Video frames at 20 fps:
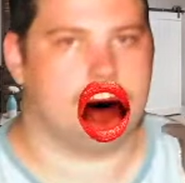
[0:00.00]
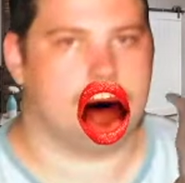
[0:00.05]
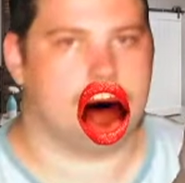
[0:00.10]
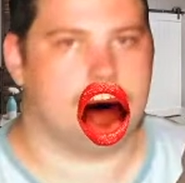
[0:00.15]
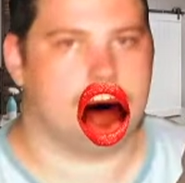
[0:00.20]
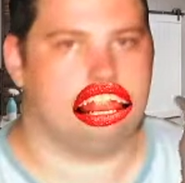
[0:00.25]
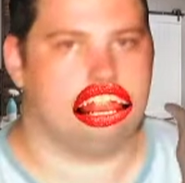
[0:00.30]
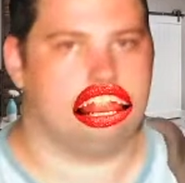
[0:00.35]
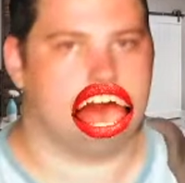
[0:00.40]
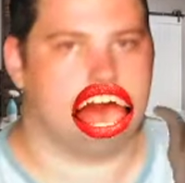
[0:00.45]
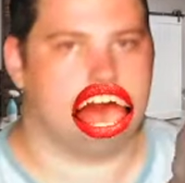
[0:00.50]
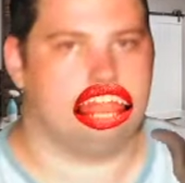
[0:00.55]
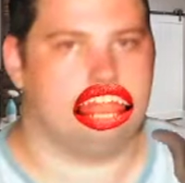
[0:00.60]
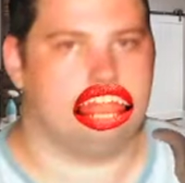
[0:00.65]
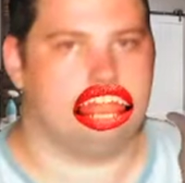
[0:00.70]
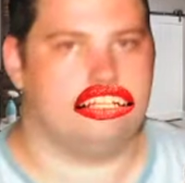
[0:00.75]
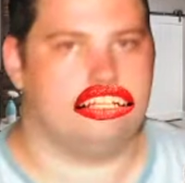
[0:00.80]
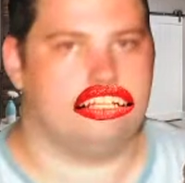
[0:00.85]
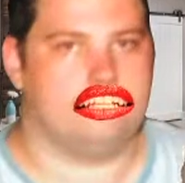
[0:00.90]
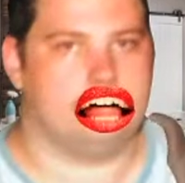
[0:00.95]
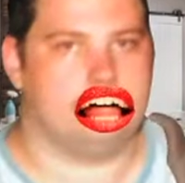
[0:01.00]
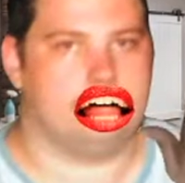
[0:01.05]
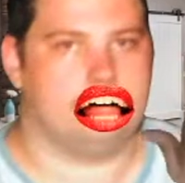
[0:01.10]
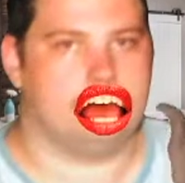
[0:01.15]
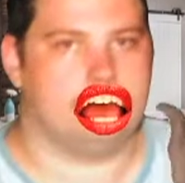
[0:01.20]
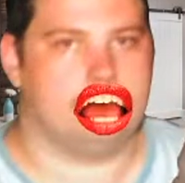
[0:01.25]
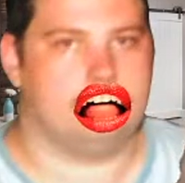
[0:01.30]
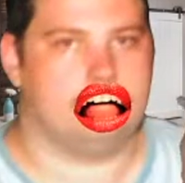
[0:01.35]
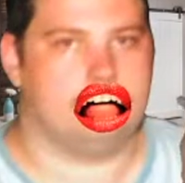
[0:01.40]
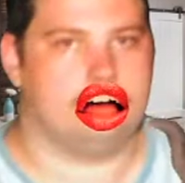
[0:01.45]
And then
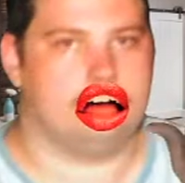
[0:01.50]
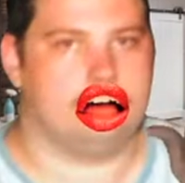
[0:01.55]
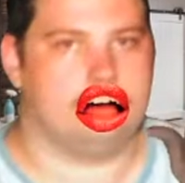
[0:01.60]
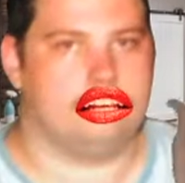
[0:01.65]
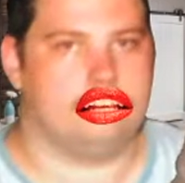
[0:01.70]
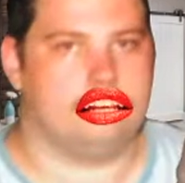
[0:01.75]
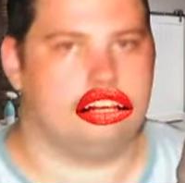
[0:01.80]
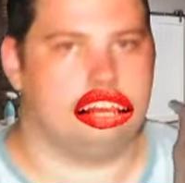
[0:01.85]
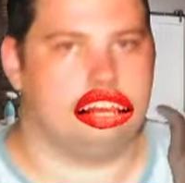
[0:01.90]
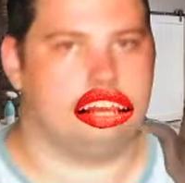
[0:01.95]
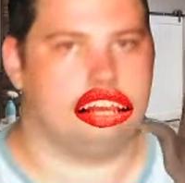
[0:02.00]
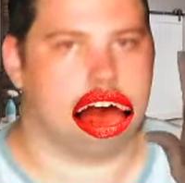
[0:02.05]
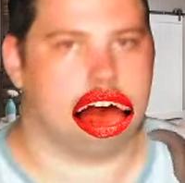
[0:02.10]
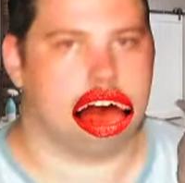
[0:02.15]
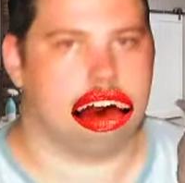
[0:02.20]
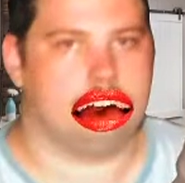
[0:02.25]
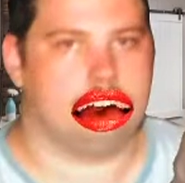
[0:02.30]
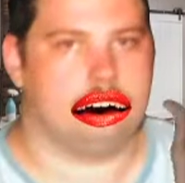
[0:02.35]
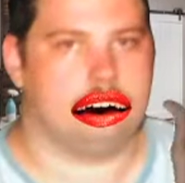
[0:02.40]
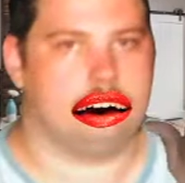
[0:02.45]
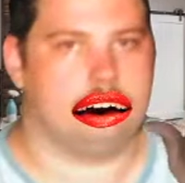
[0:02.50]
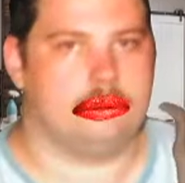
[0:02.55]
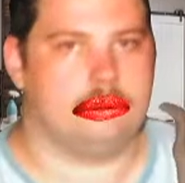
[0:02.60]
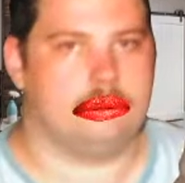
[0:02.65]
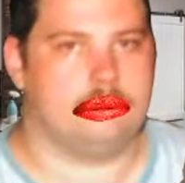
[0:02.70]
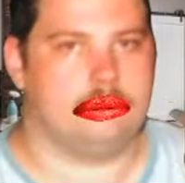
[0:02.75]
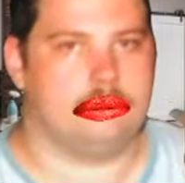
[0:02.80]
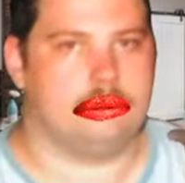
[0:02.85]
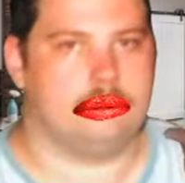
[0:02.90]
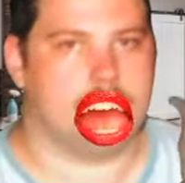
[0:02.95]
Johnny said, "Aren't most of the
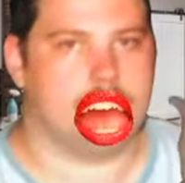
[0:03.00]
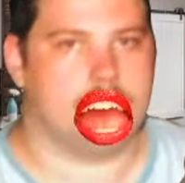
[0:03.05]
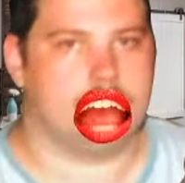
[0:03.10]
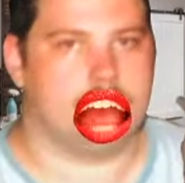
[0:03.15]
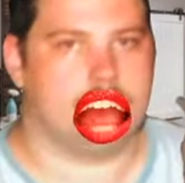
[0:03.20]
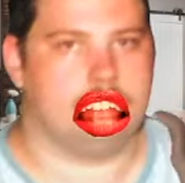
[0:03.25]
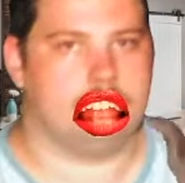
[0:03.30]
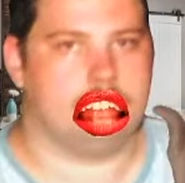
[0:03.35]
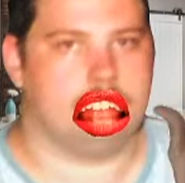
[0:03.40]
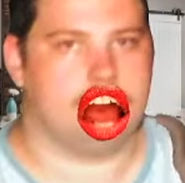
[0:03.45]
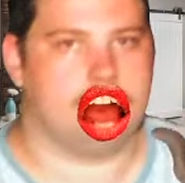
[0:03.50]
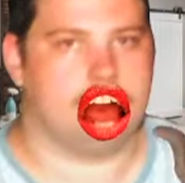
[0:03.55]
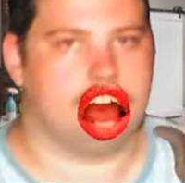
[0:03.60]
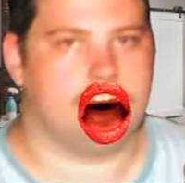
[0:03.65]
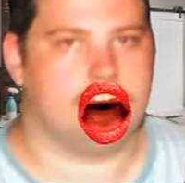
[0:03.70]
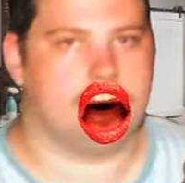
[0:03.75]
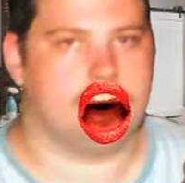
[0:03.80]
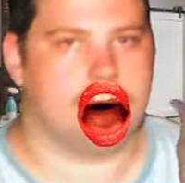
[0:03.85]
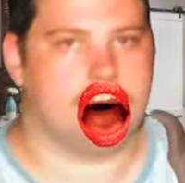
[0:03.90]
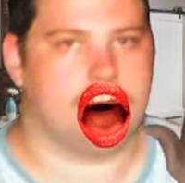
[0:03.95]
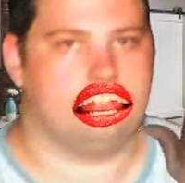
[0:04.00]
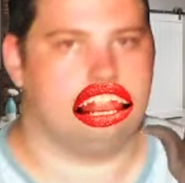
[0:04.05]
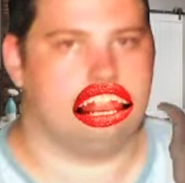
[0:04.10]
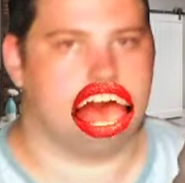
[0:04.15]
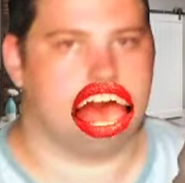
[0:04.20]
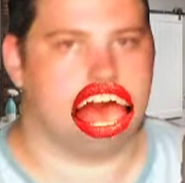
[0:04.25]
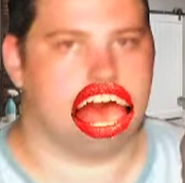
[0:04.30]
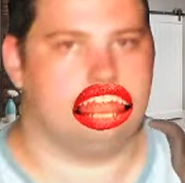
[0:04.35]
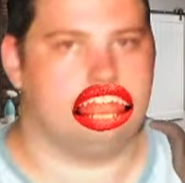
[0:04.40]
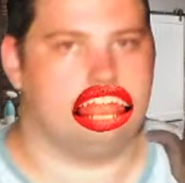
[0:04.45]
microtransactions cosmetics though?"
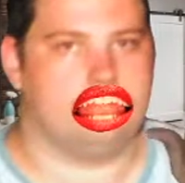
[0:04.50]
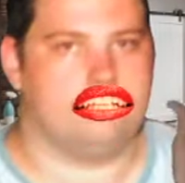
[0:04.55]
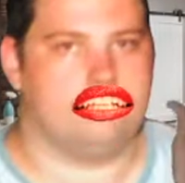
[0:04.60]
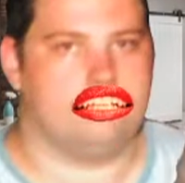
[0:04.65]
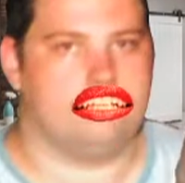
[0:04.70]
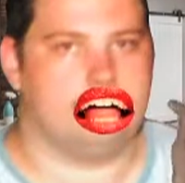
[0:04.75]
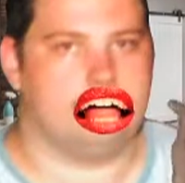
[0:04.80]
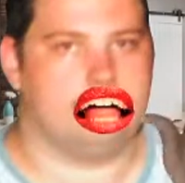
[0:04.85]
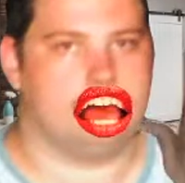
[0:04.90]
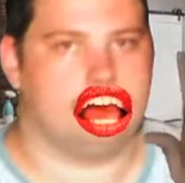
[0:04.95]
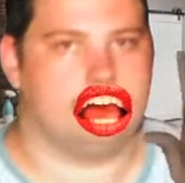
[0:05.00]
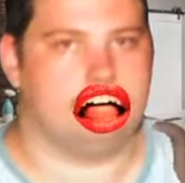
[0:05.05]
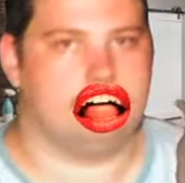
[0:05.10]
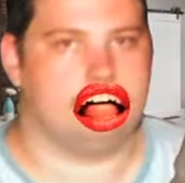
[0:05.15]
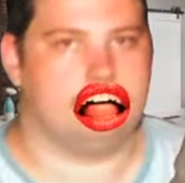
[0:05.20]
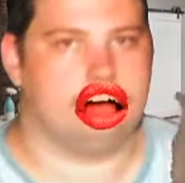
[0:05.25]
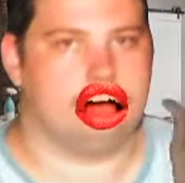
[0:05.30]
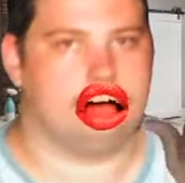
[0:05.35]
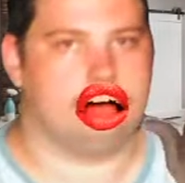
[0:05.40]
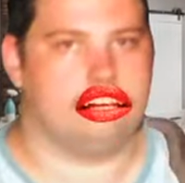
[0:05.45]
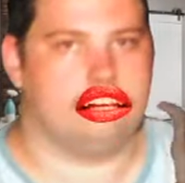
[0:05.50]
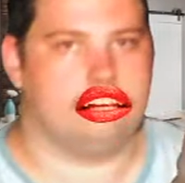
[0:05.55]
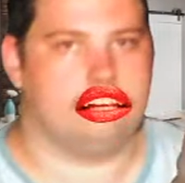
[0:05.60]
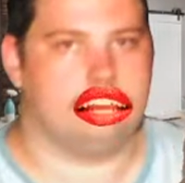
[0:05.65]
But that's